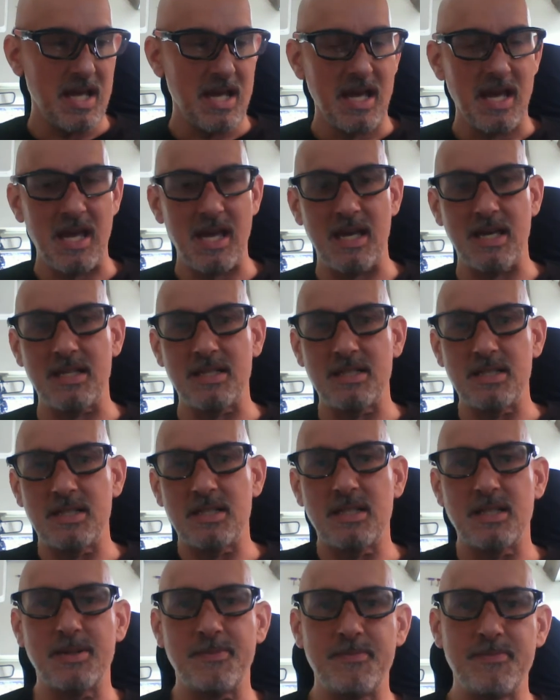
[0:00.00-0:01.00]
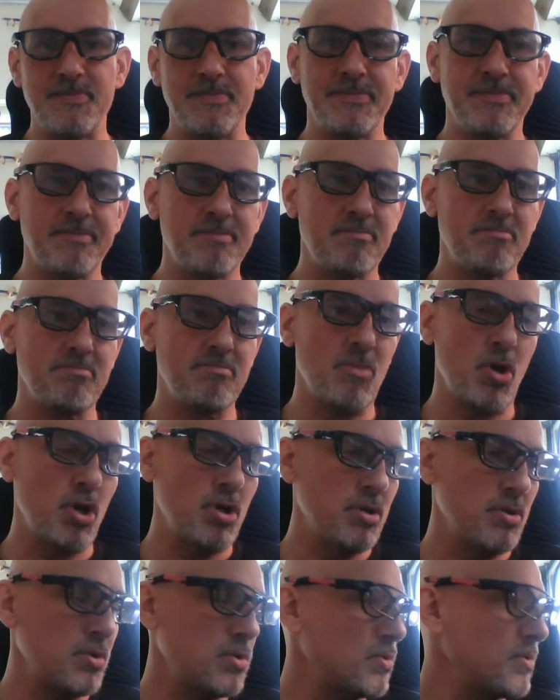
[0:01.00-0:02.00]
And I
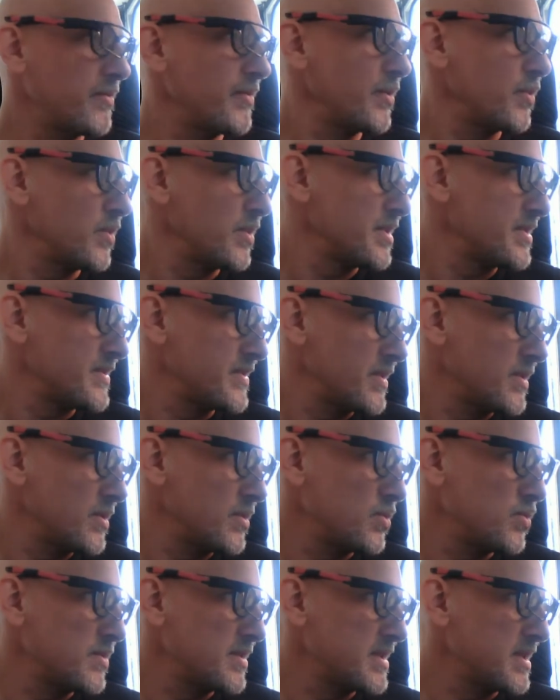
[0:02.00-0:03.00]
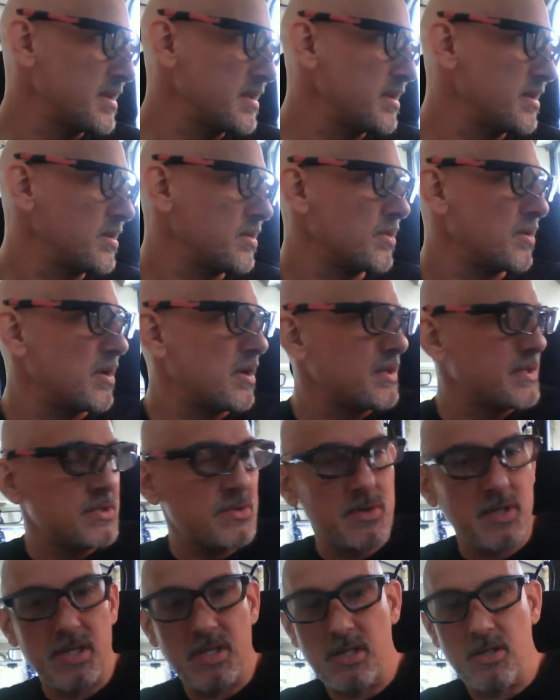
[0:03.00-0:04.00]
don't know if it was New Zealand or
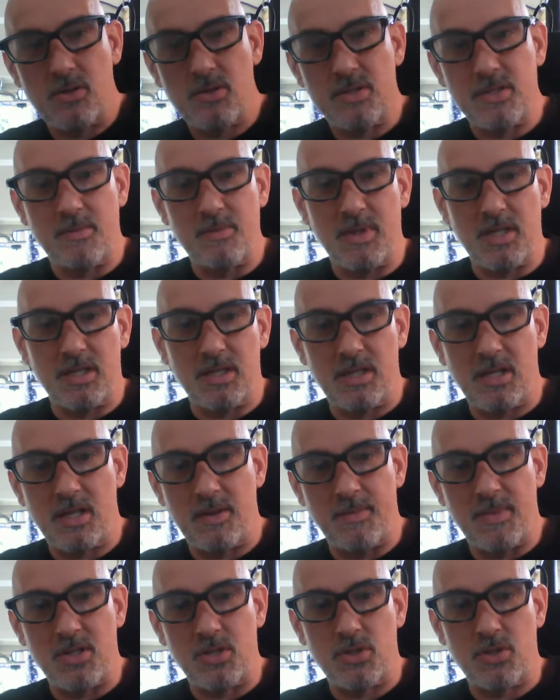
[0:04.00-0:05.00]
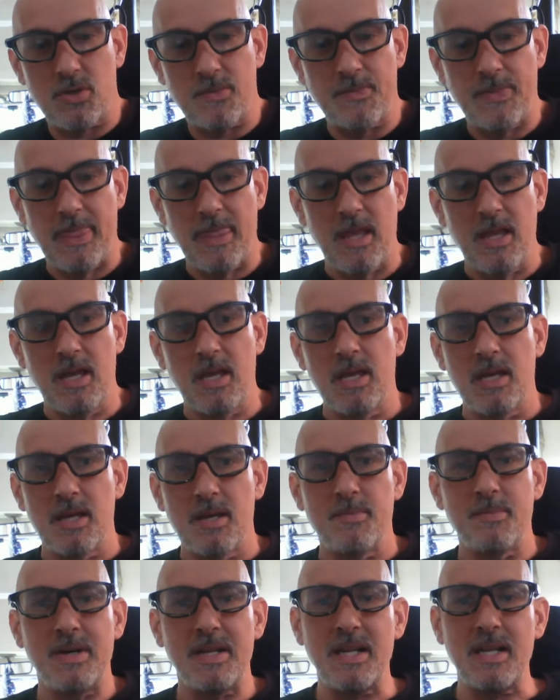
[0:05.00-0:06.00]
Australia or something like that. I'm not sure.
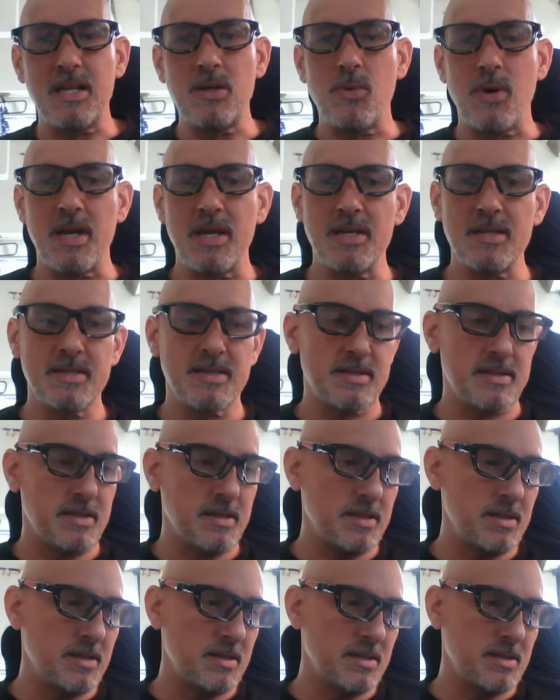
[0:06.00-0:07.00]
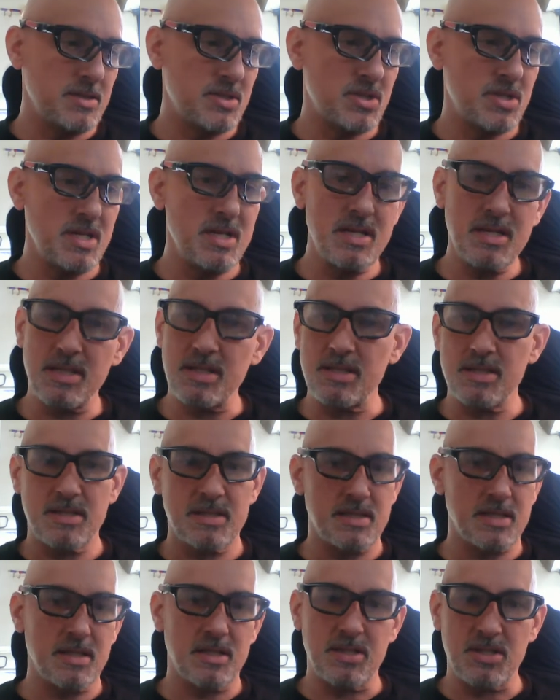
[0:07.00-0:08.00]
But anyways, she
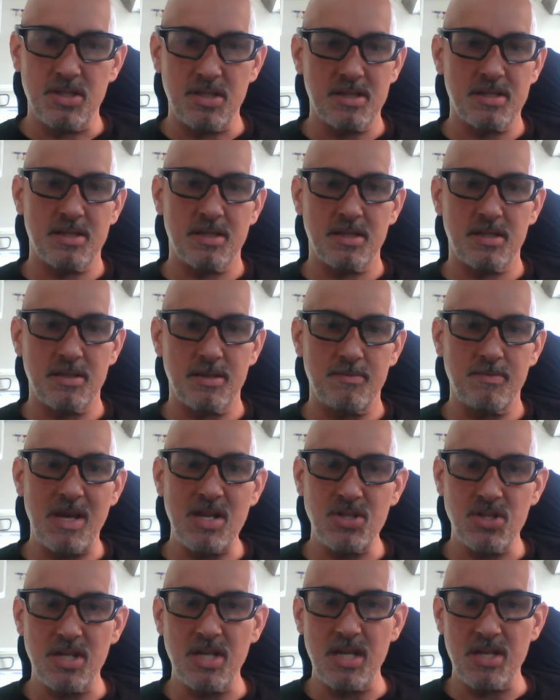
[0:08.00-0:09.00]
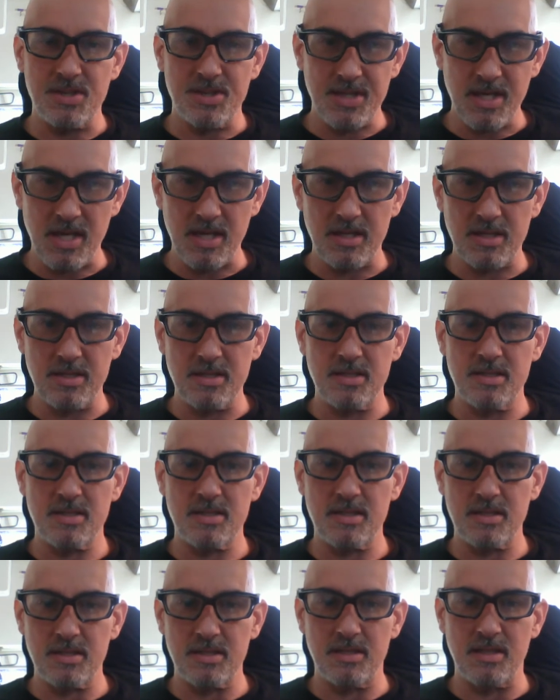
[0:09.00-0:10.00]
is just mentioning
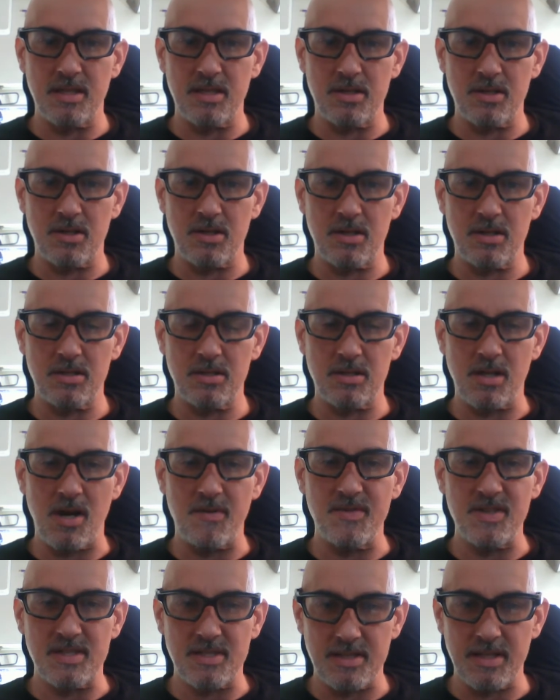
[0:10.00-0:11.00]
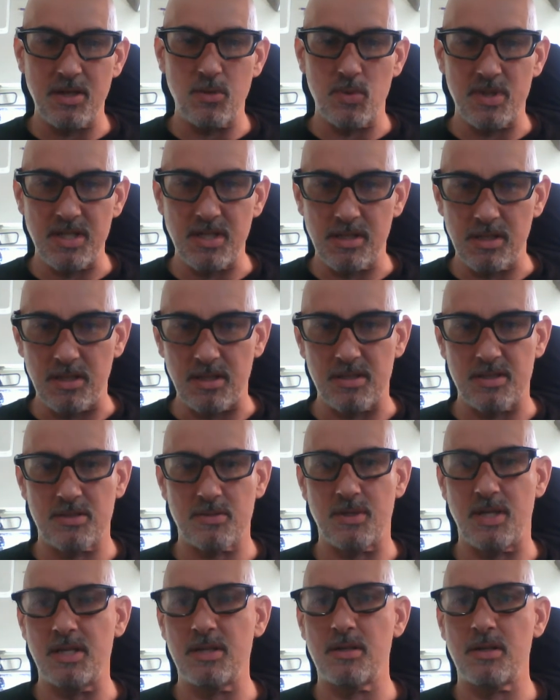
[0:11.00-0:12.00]
things that are obviously ridiculous,
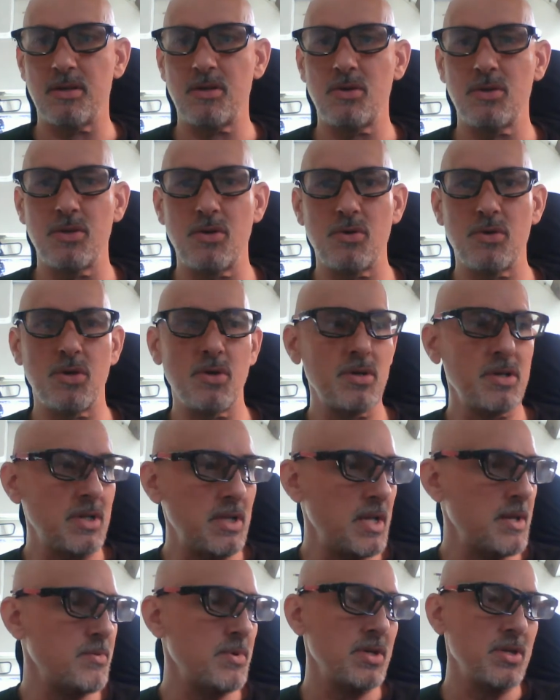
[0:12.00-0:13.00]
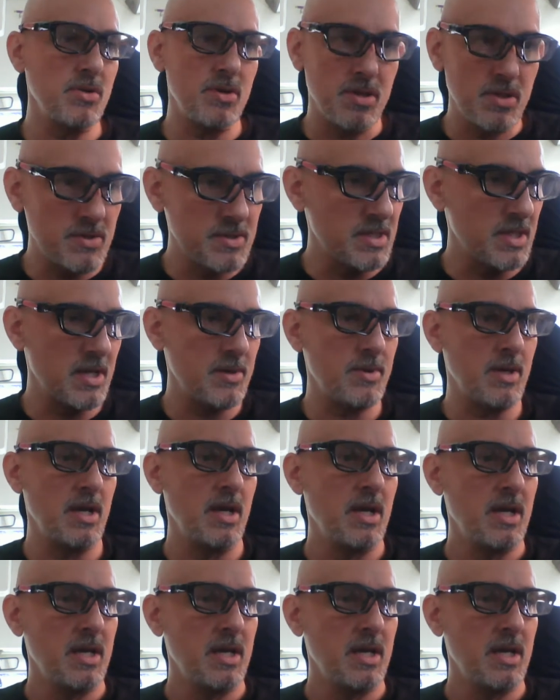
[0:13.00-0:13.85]
right? Oh, no, go in the library. You can use the library.